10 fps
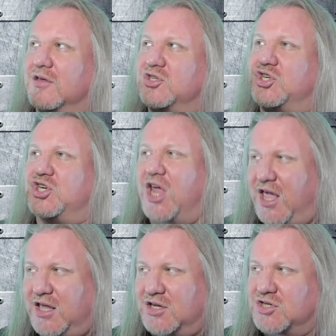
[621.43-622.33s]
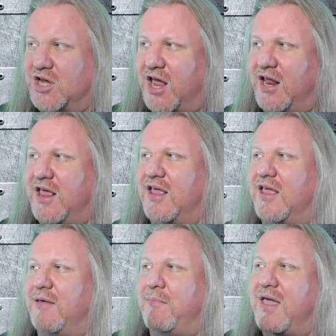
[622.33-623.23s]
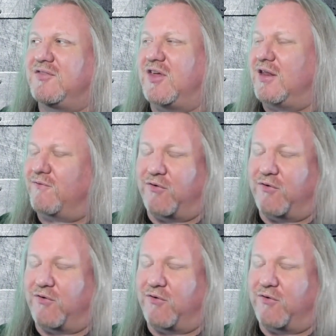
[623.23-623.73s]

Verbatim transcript: change and it, makes it